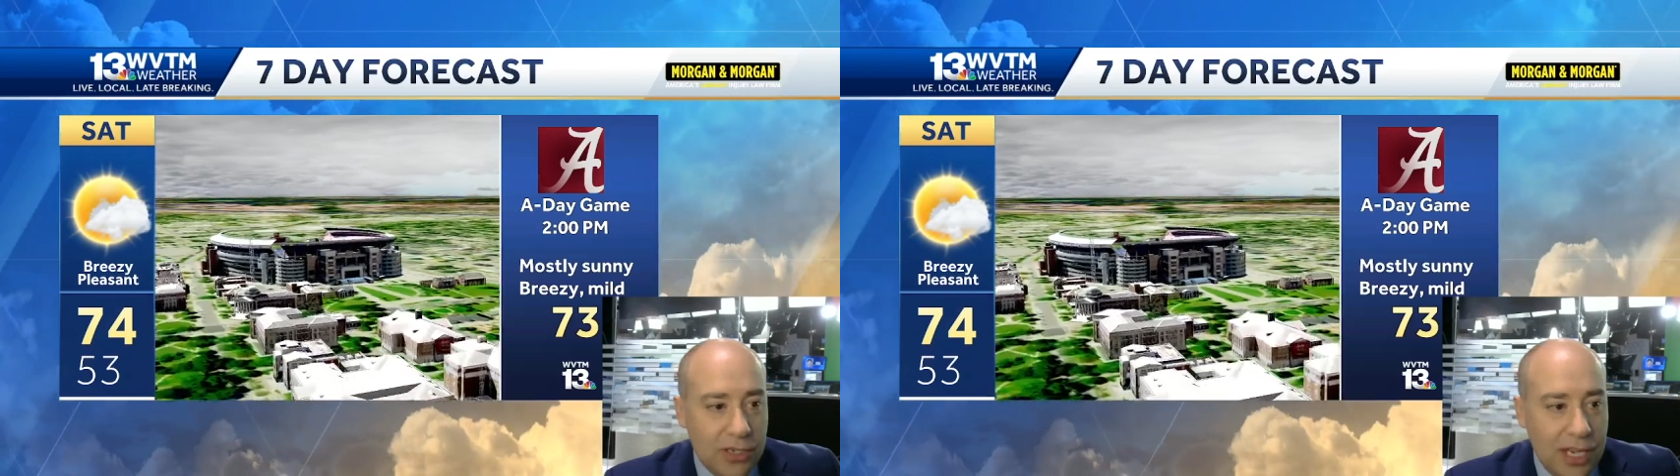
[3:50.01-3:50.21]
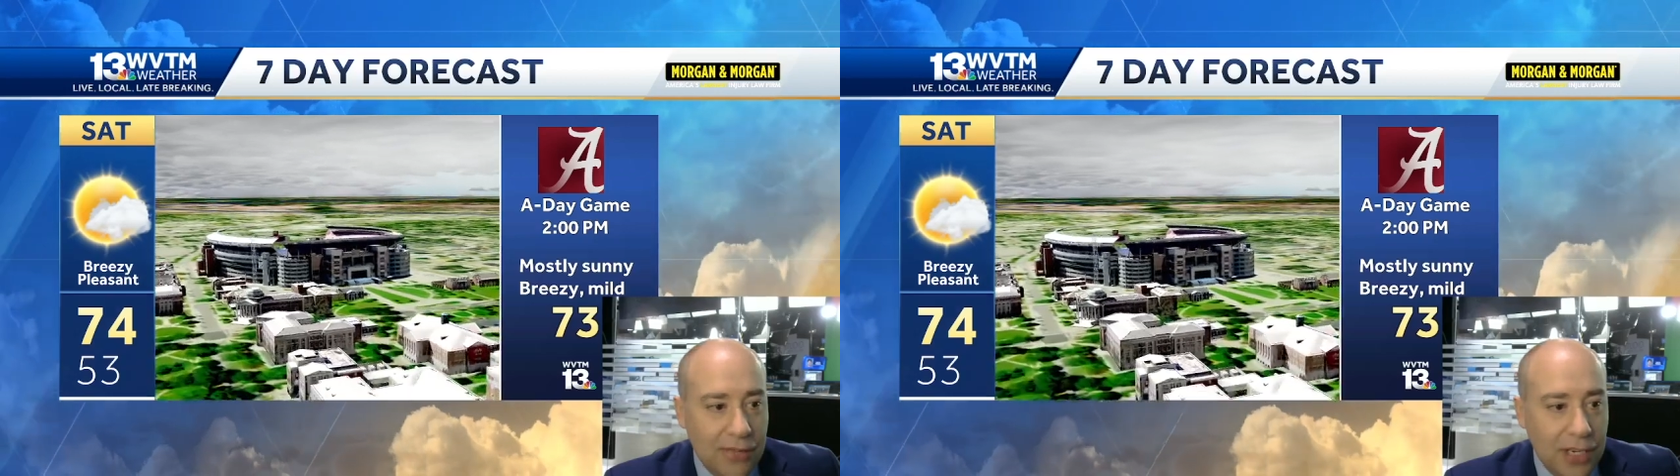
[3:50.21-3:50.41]

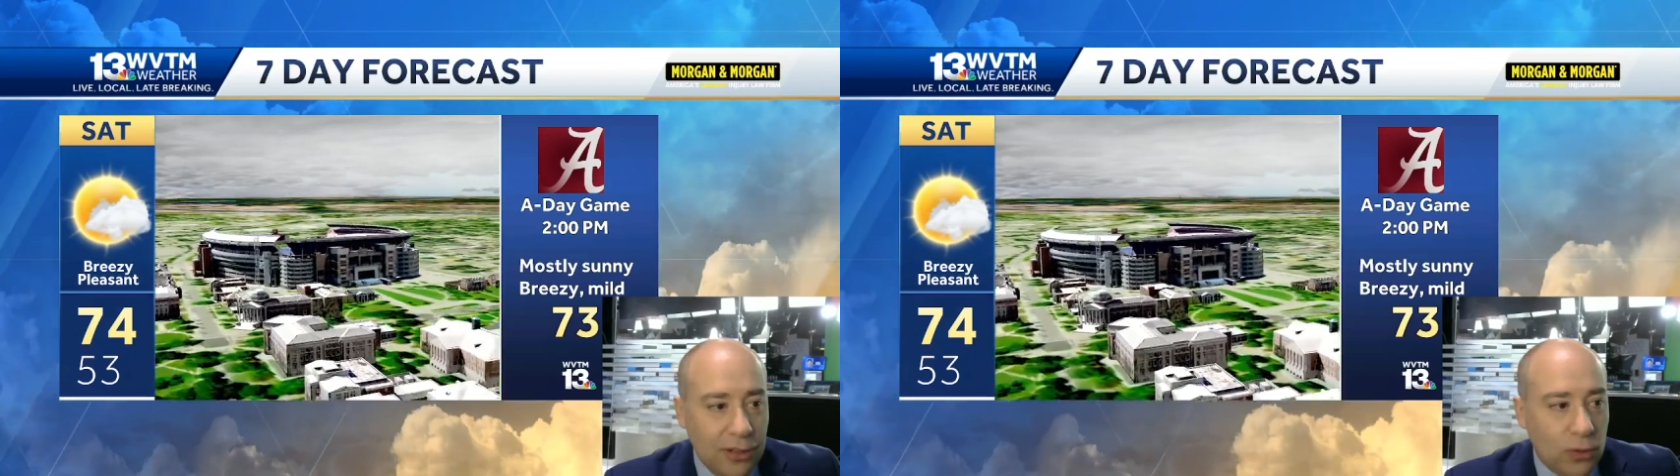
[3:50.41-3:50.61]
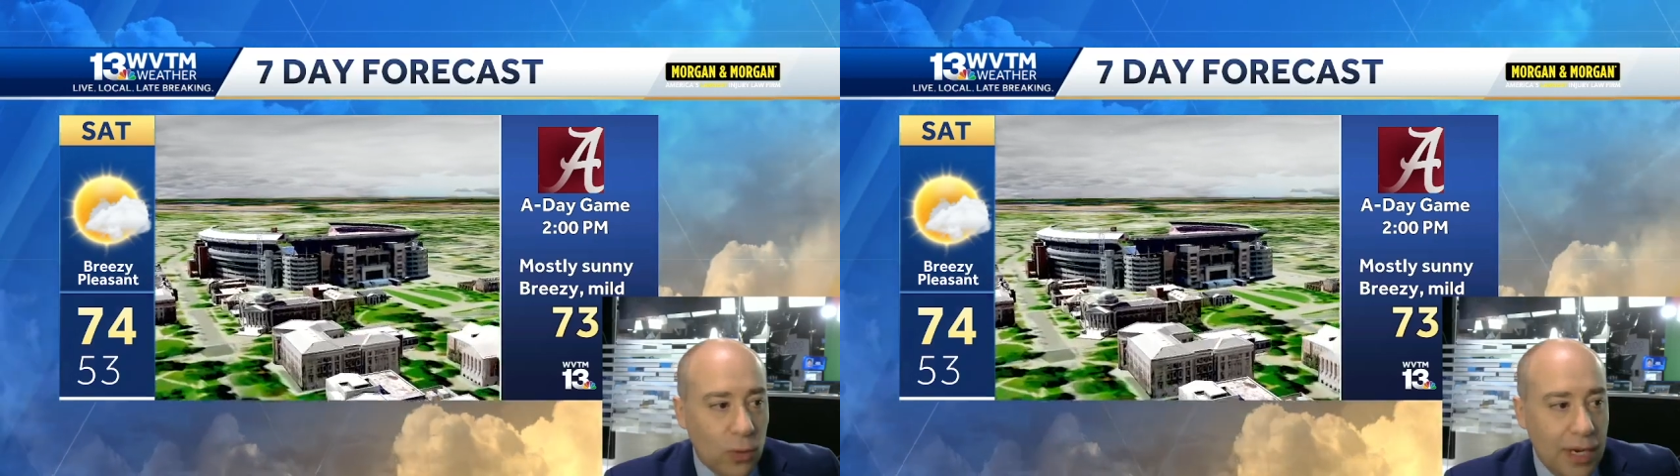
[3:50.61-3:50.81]

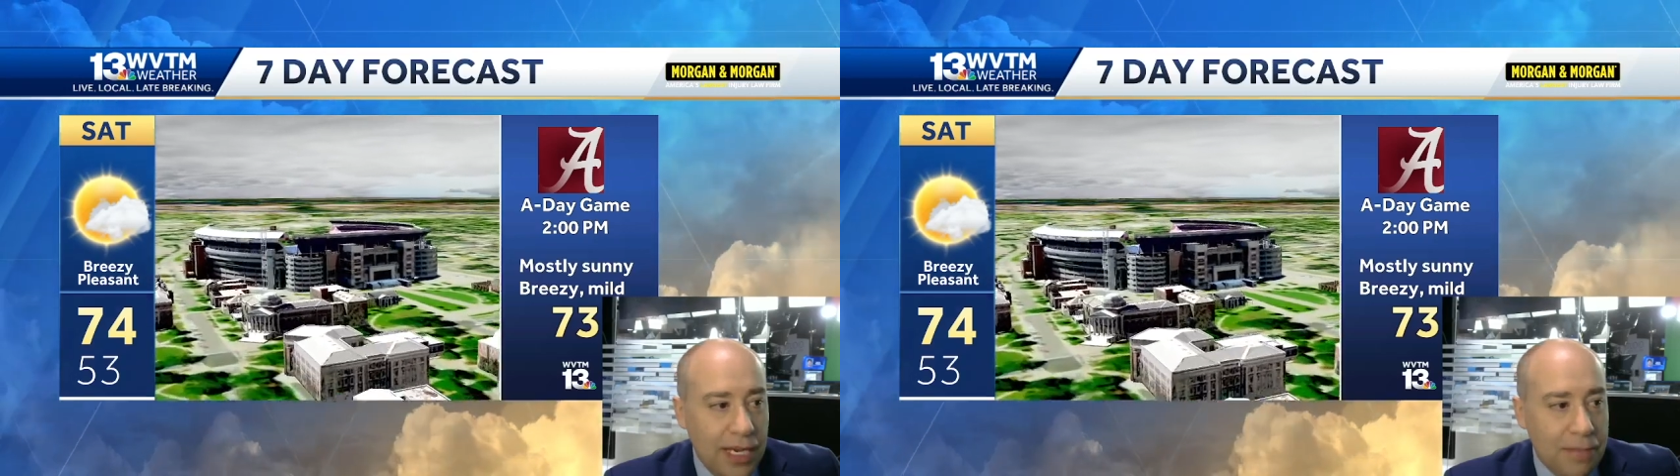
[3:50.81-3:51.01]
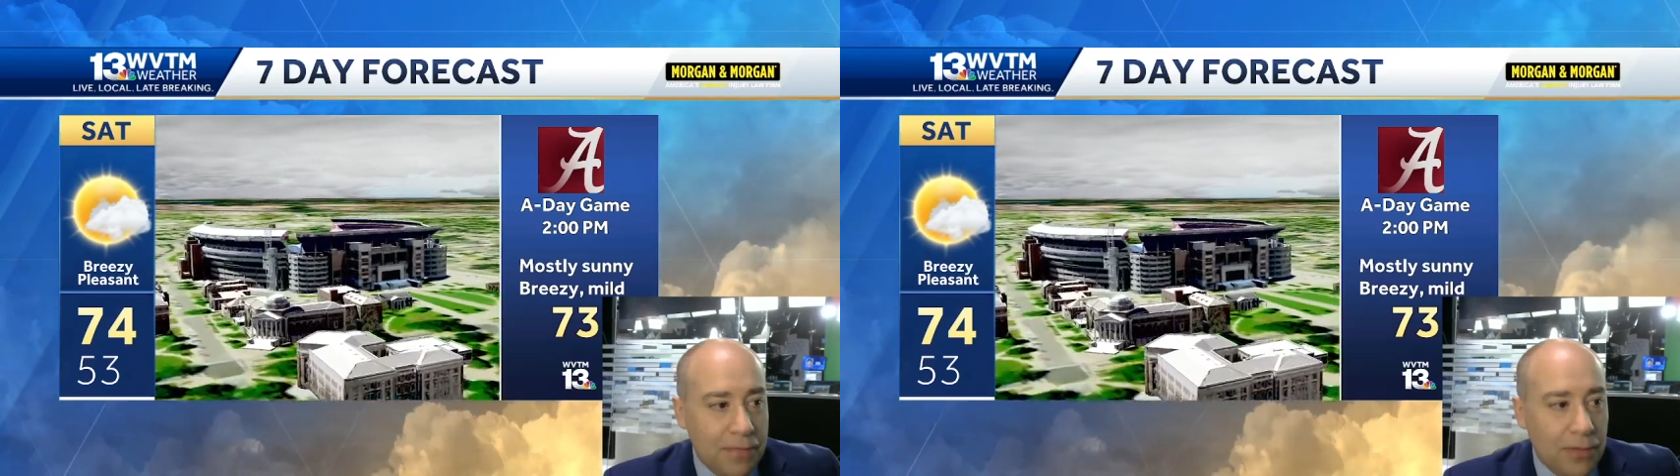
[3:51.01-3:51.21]

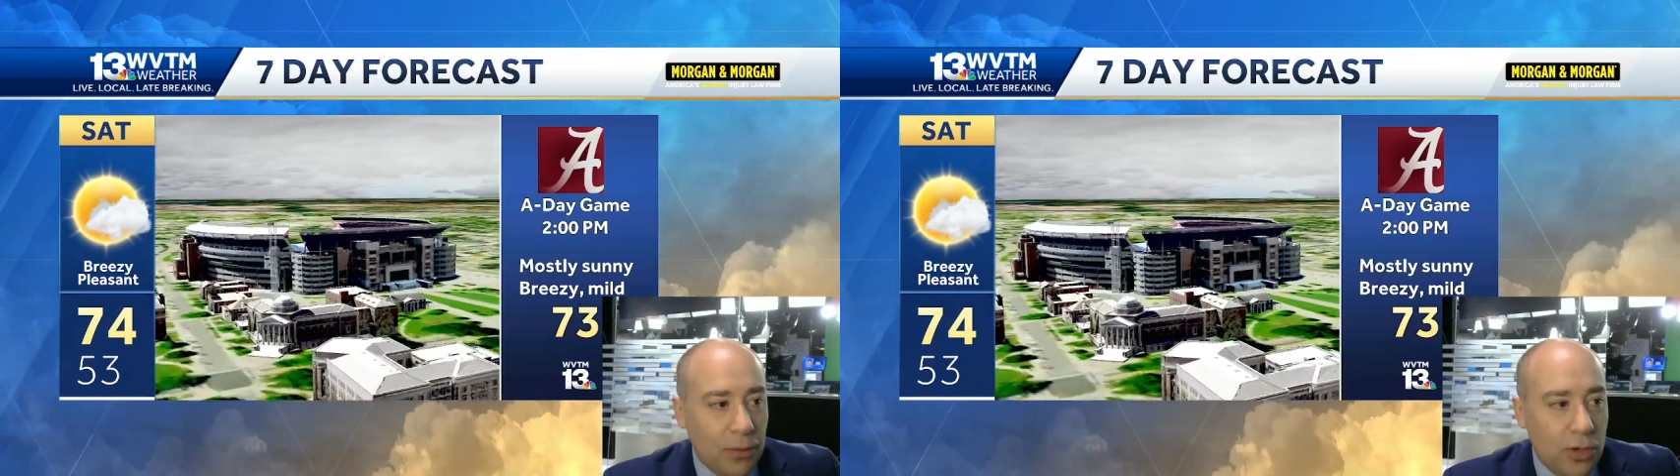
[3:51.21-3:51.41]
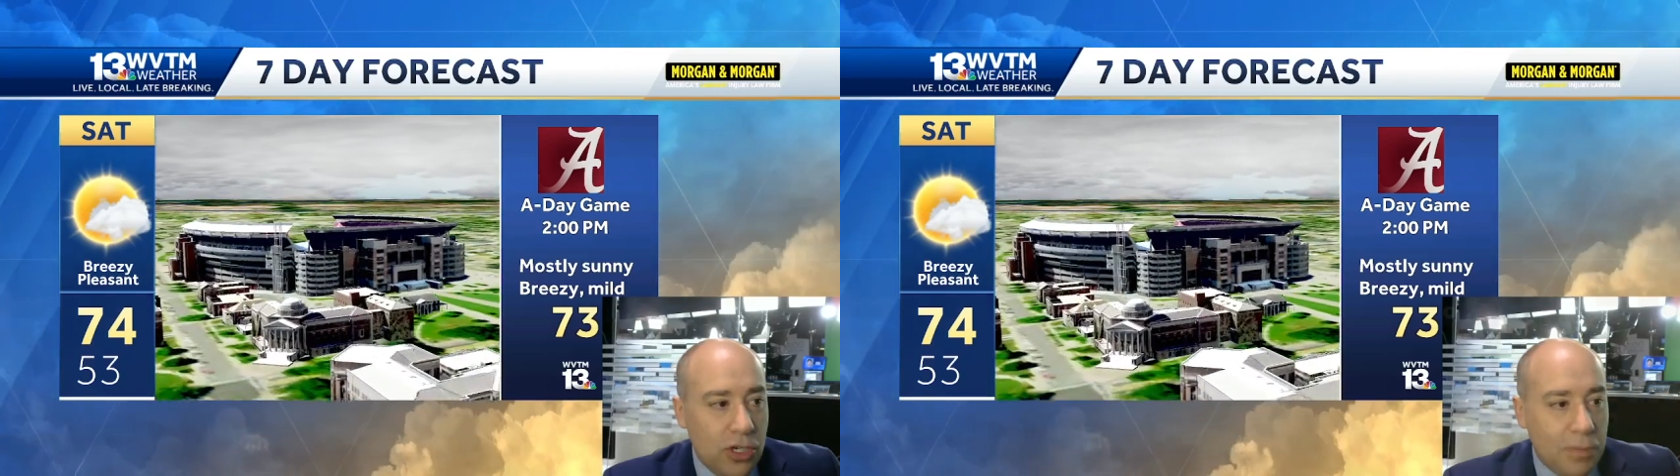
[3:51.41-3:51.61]
73.
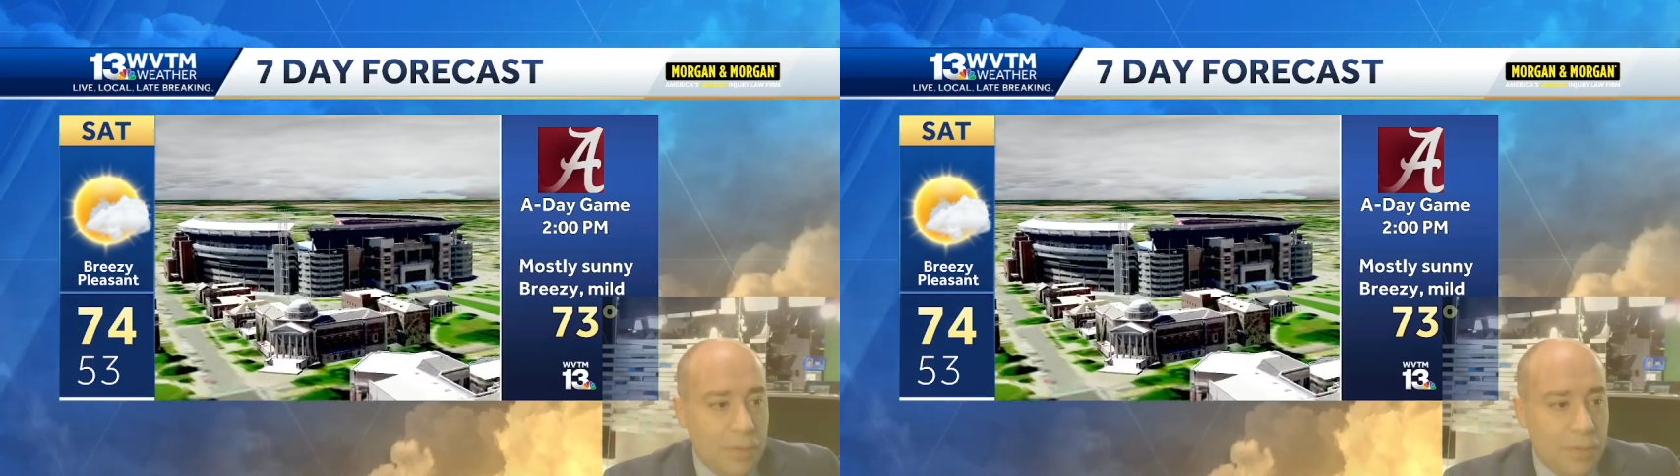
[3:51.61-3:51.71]
We should be